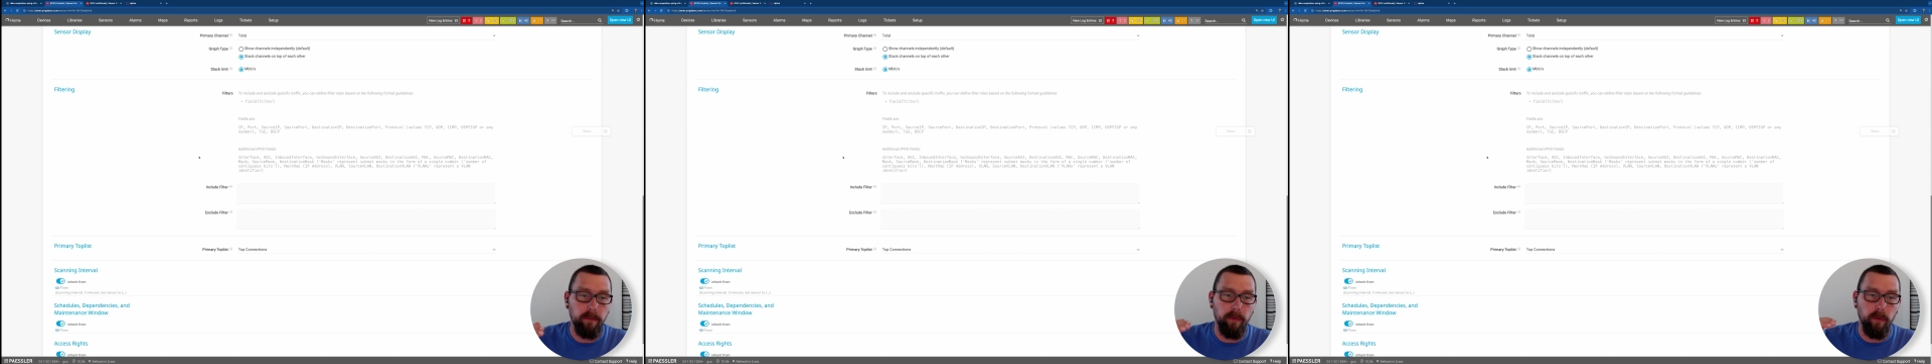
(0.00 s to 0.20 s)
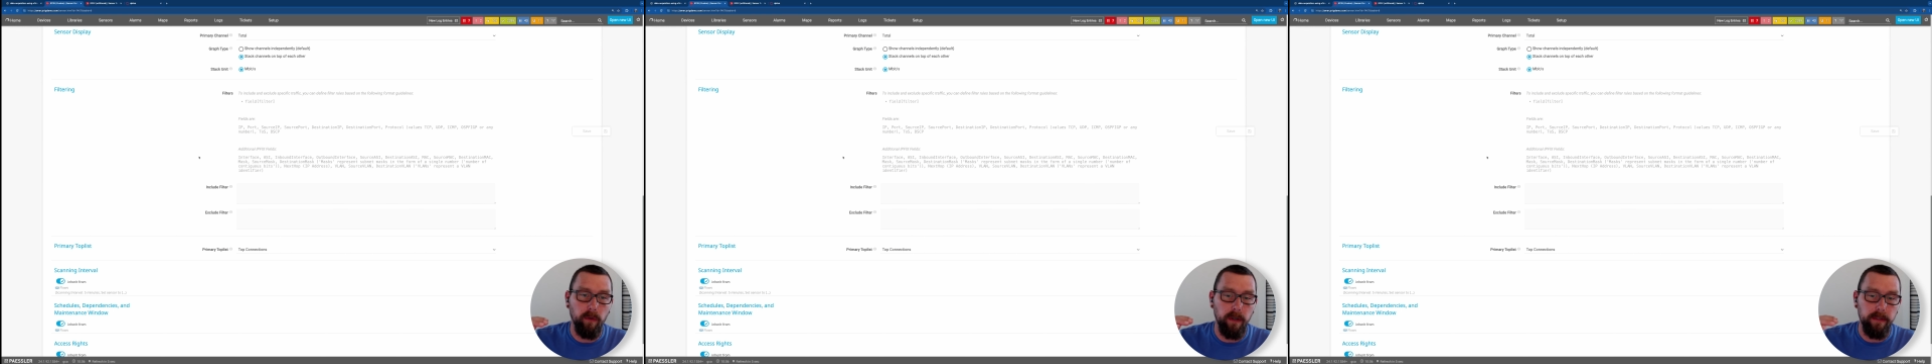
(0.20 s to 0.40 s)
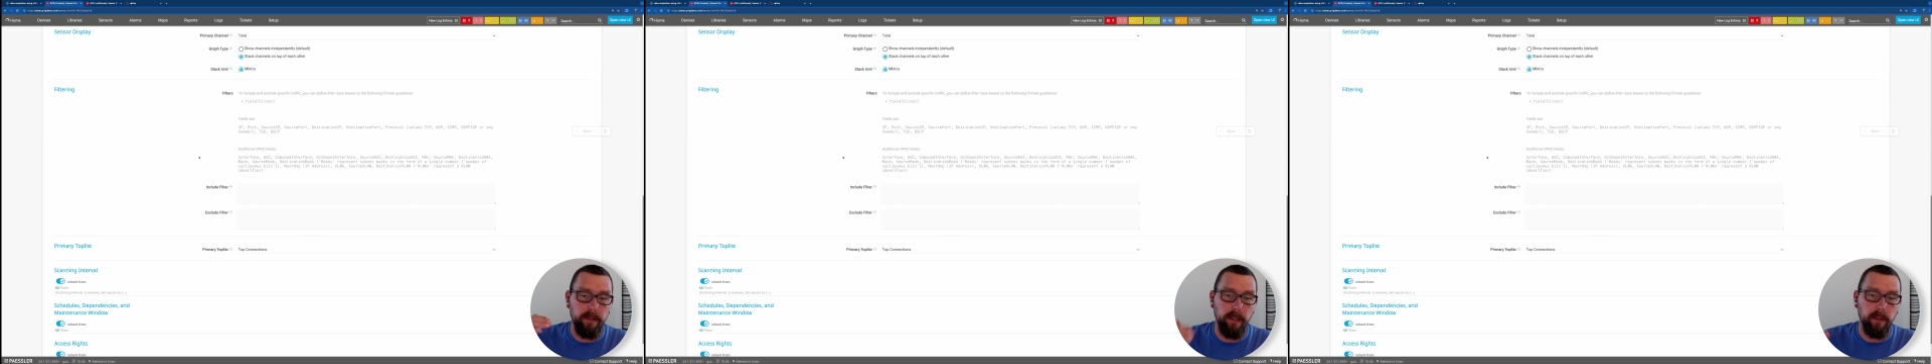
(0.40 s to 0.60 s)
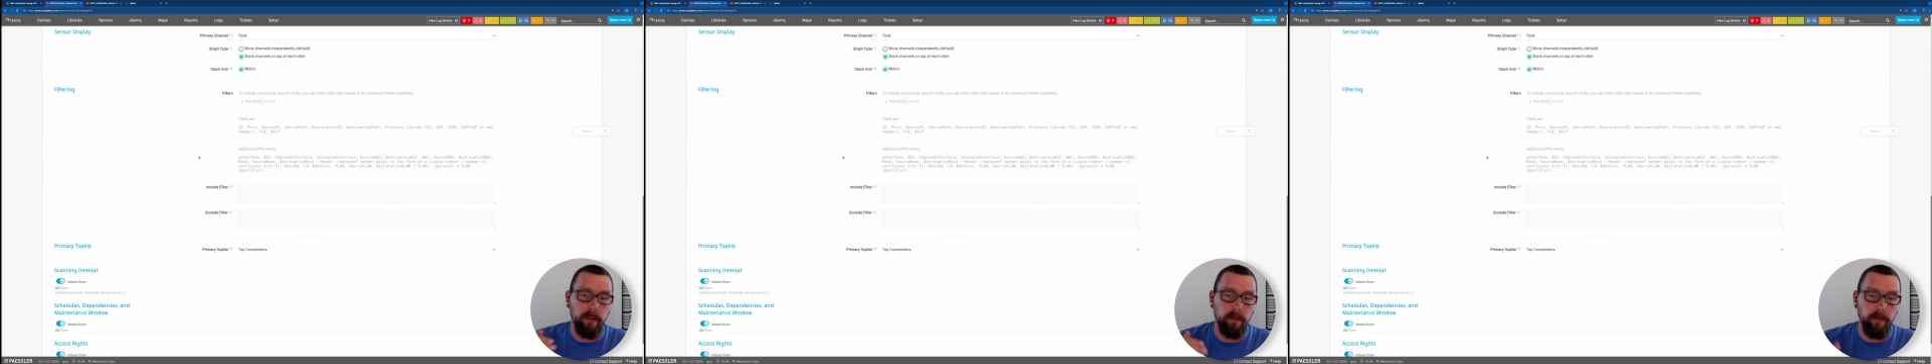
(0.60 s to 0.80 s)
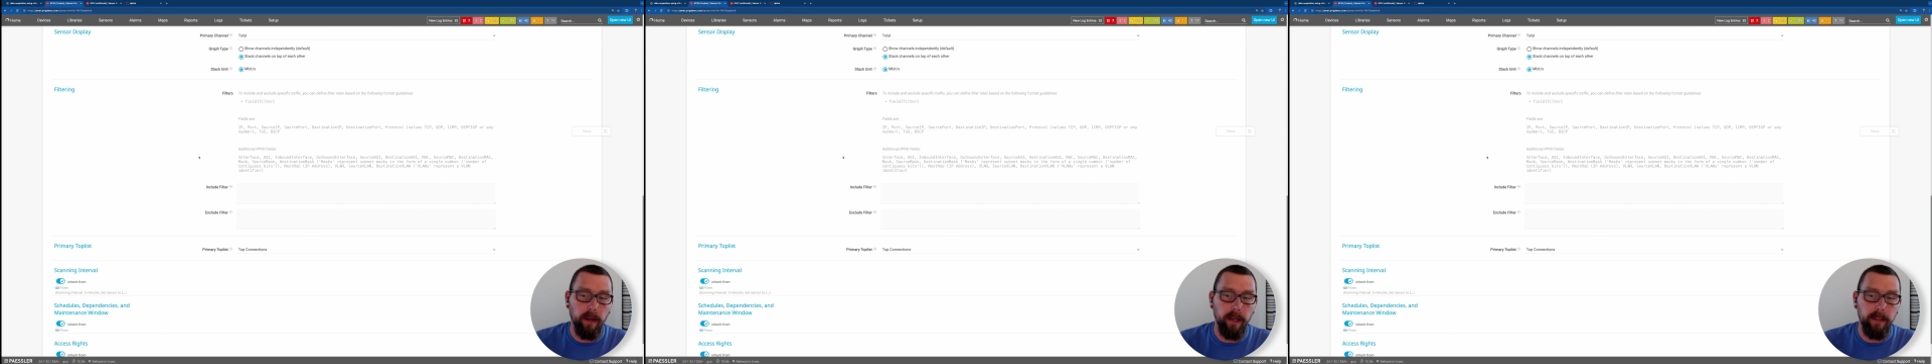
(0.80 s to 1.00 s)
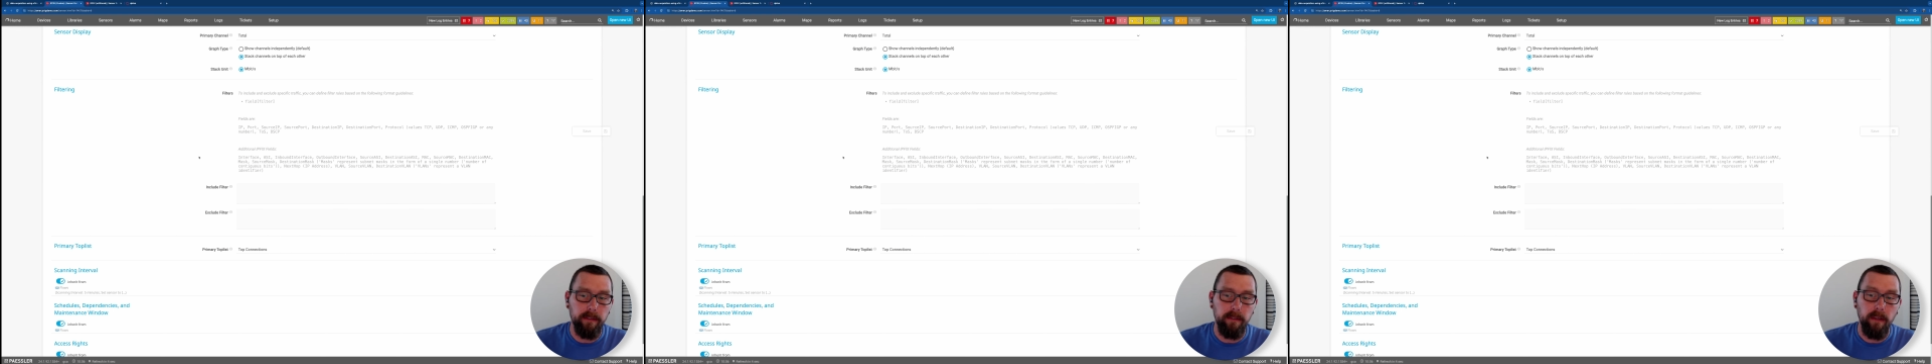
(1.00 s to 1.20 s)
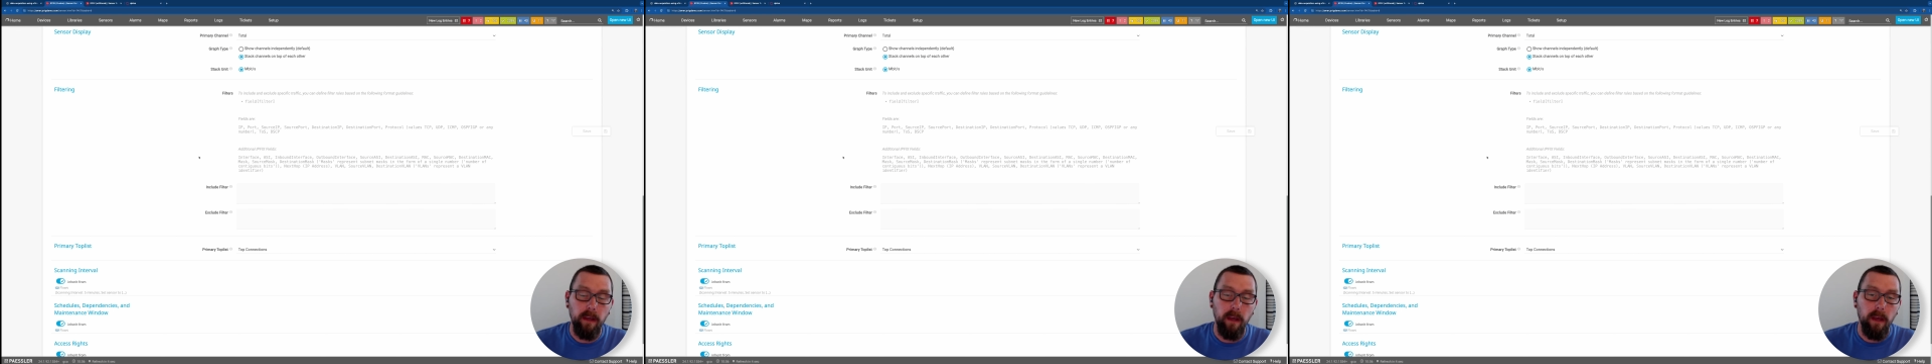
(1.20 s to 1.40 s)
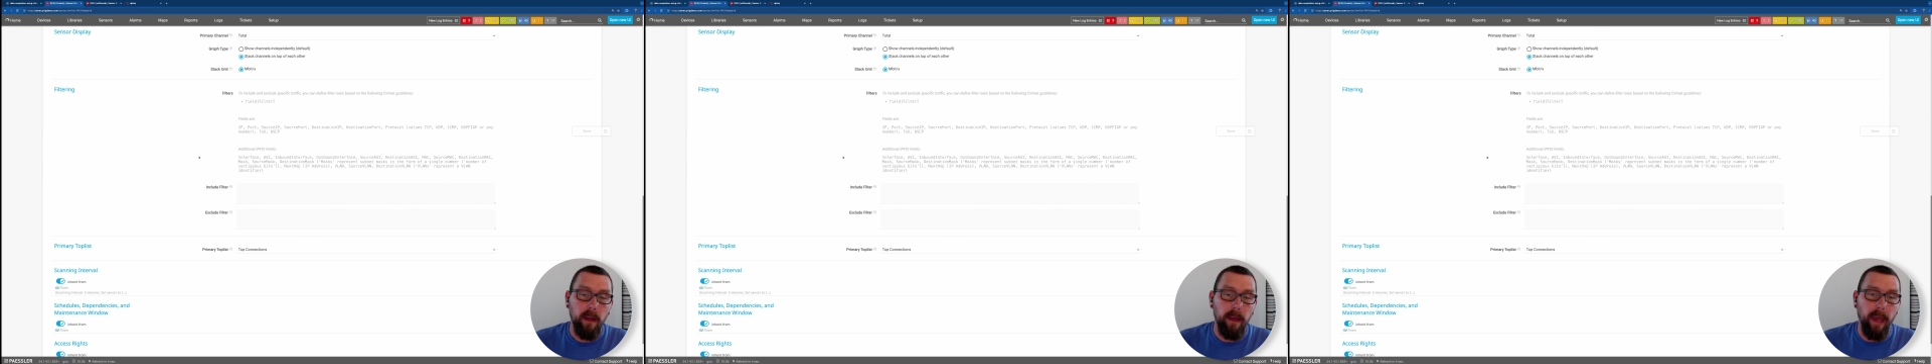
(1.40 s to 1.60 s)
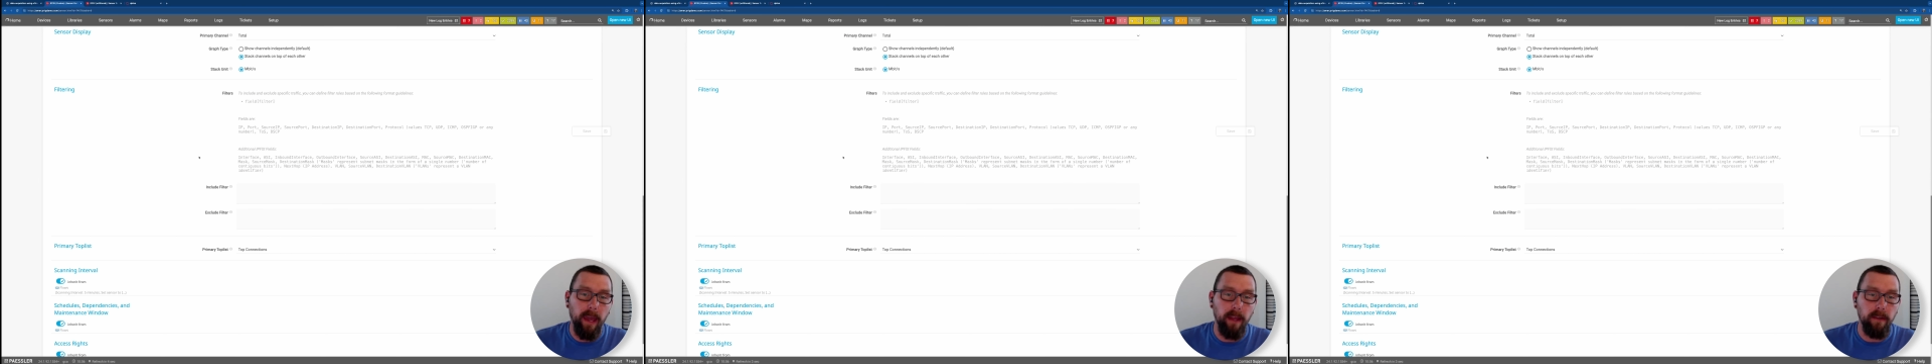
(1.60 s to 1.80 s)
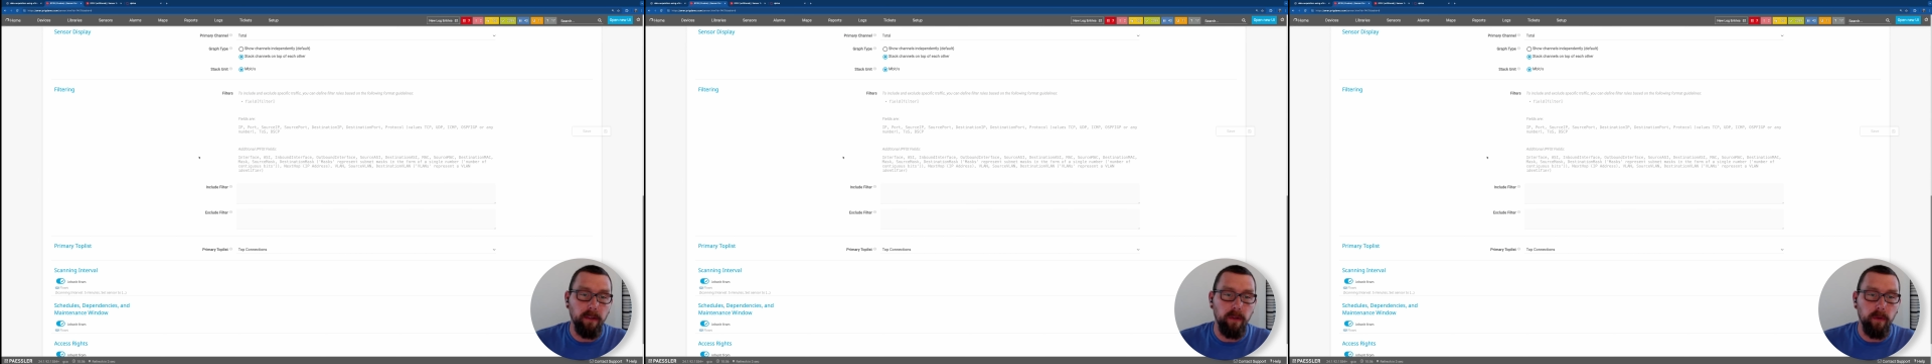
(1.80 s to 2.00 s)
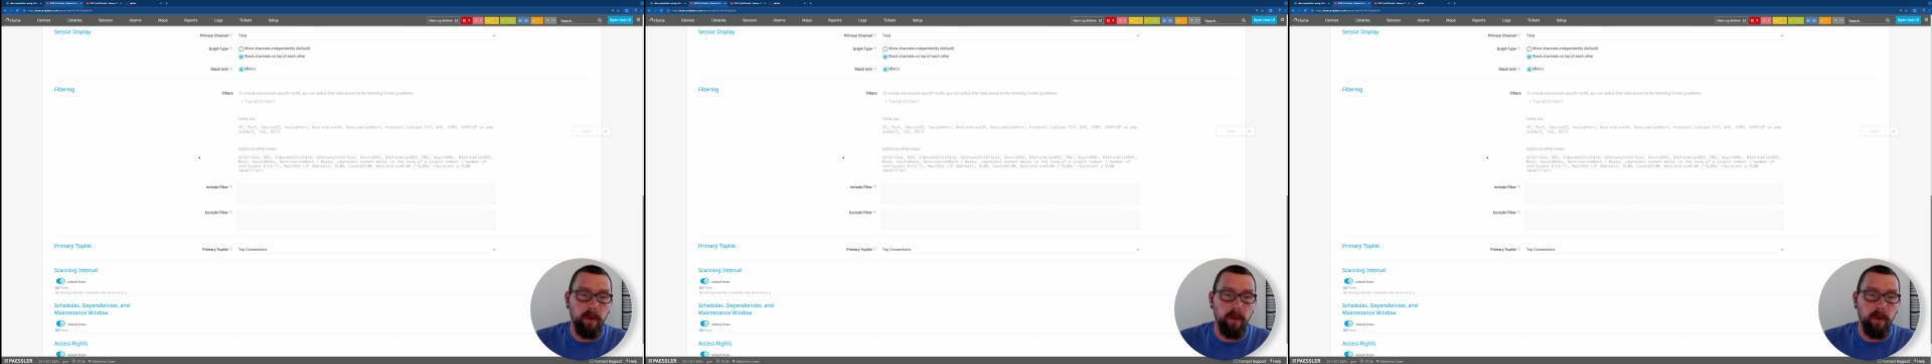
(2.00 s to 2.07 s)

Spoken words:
for a single device, and you